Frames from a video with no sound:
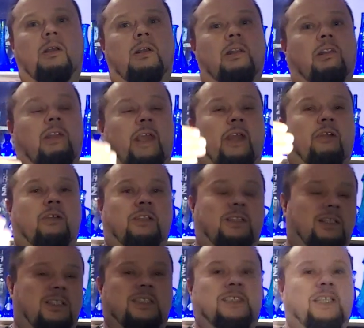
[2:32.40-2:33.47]
later in
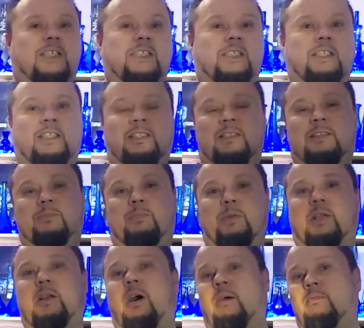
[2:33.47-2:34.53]
the sixties
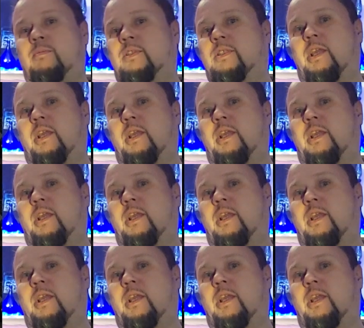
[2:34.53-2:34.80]
becomes